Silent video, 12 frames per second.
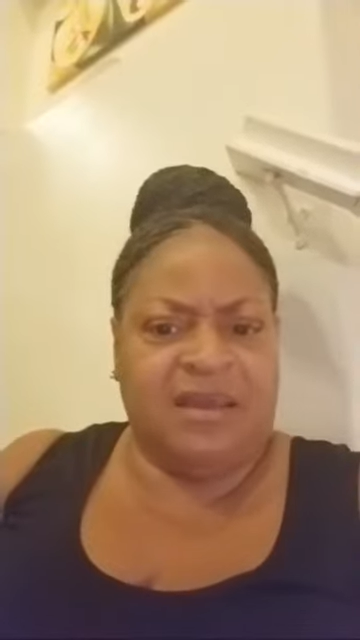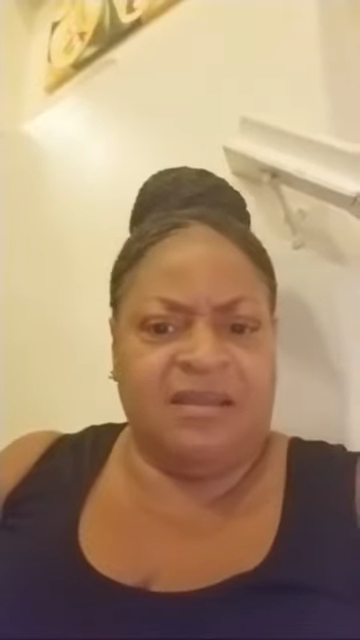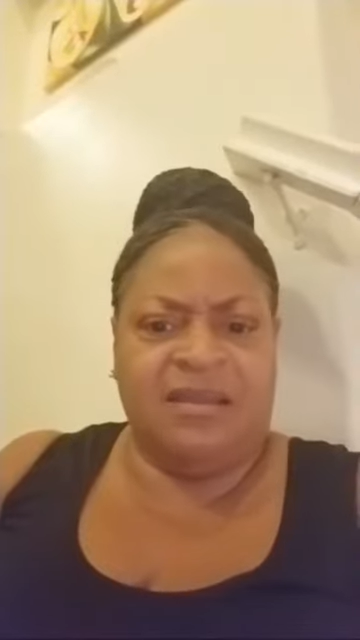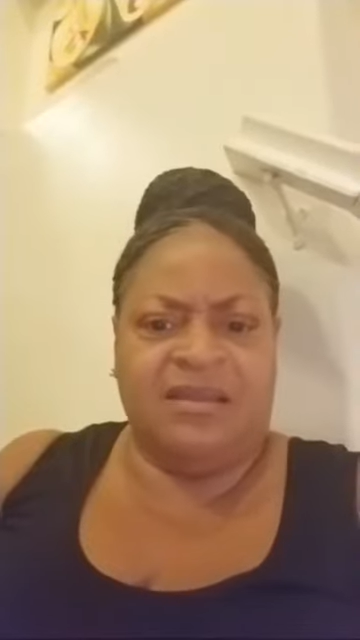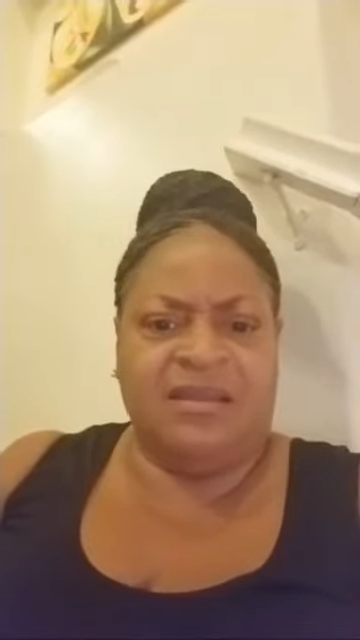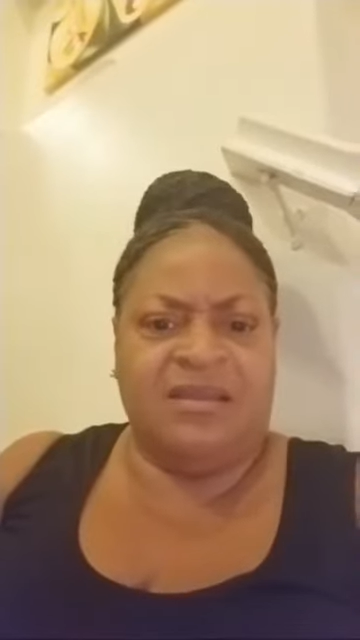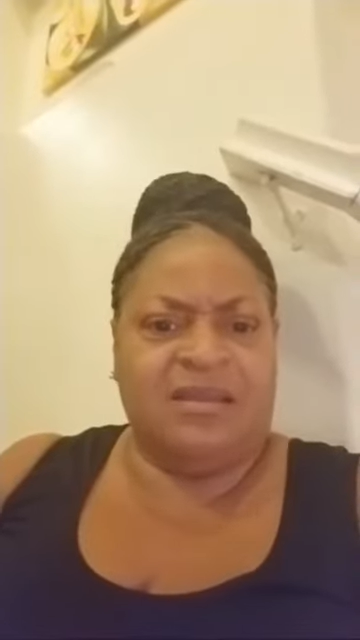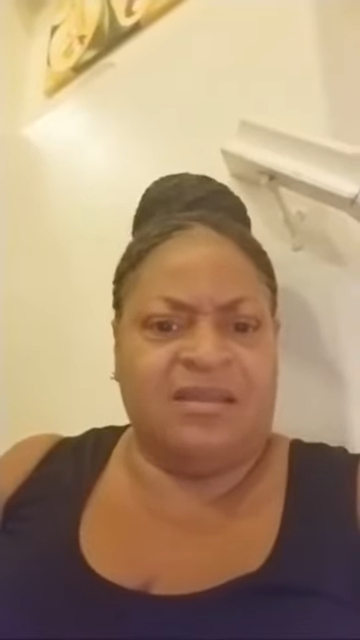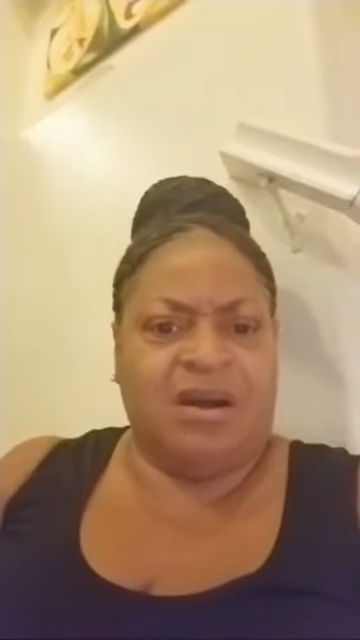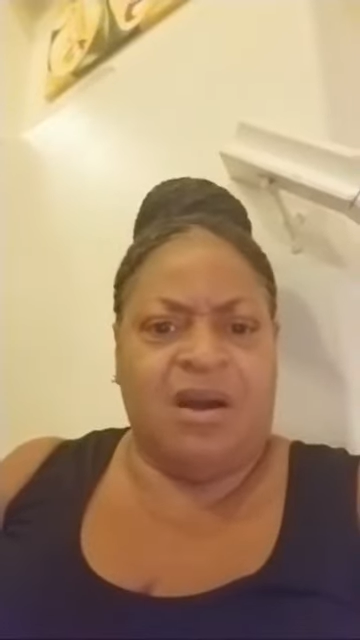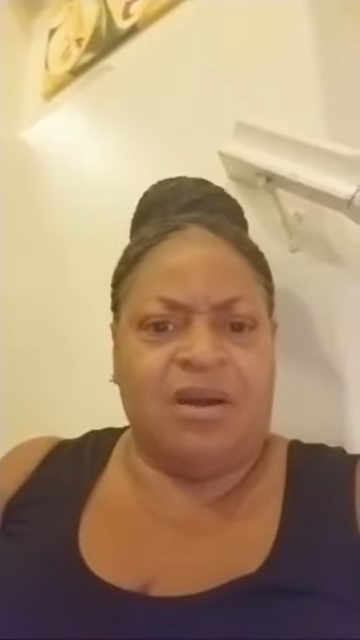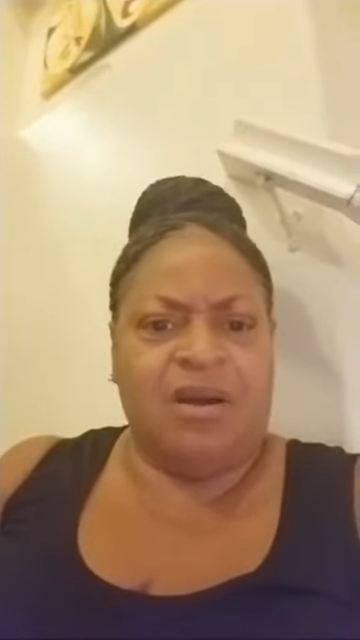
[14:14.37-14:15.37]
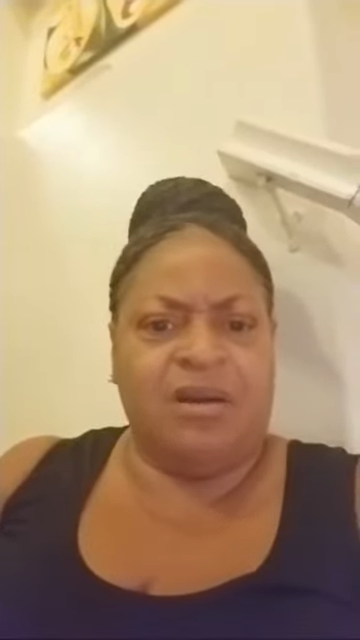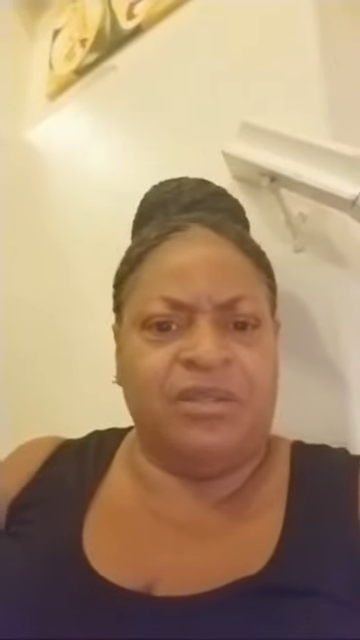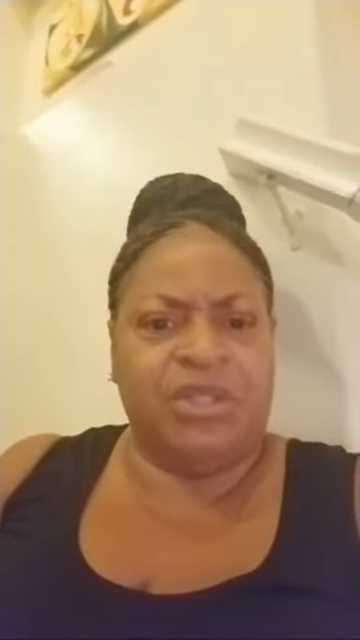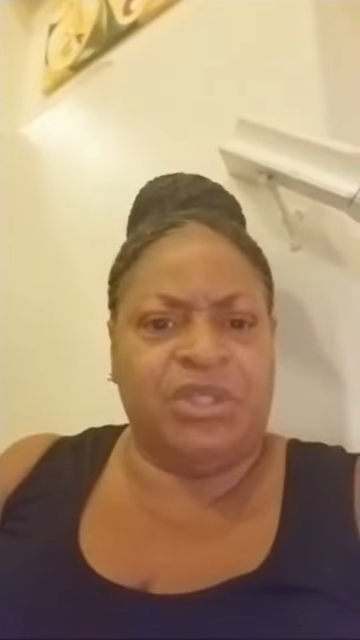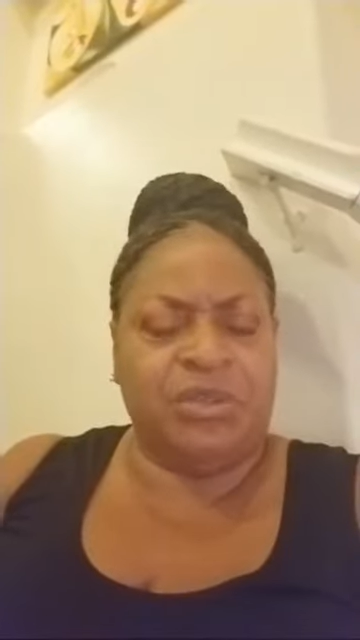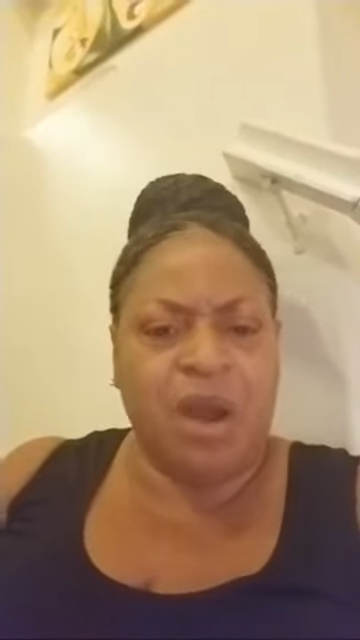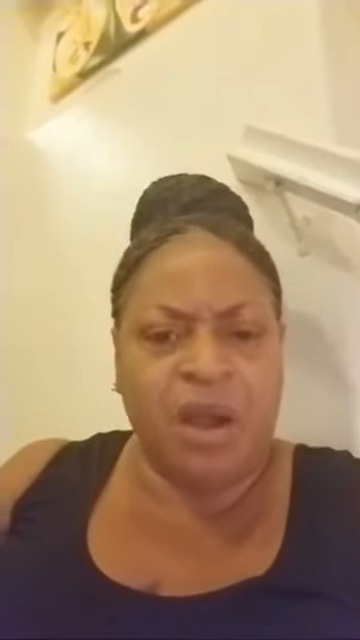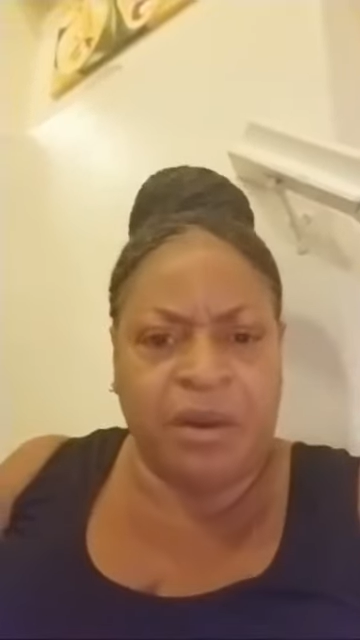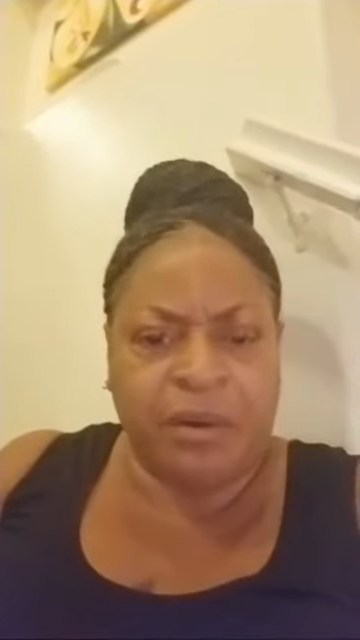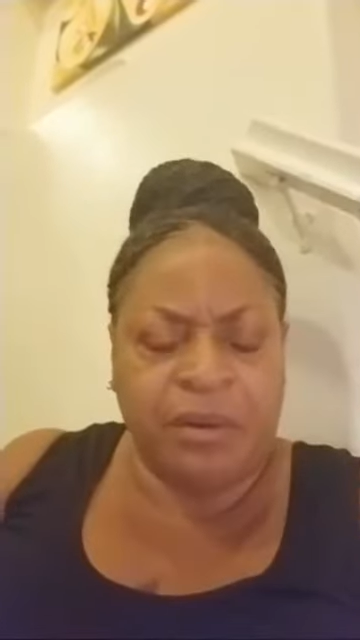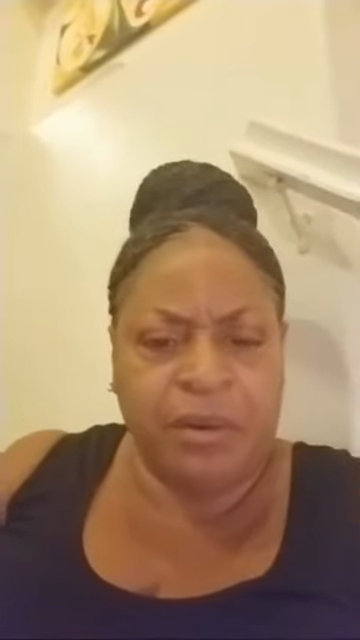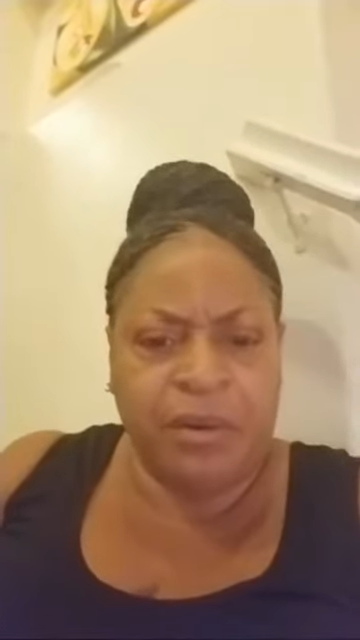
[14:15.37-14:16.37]
and this is a doggone
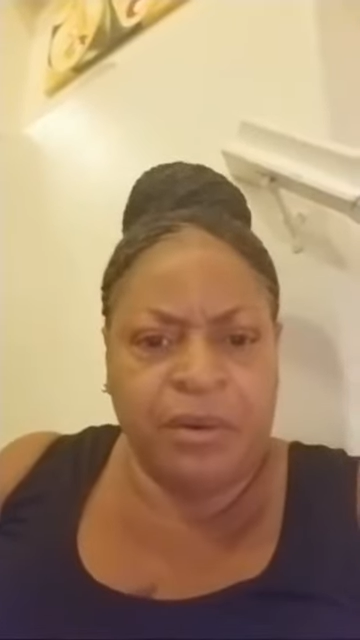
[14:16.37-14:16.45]
struggle.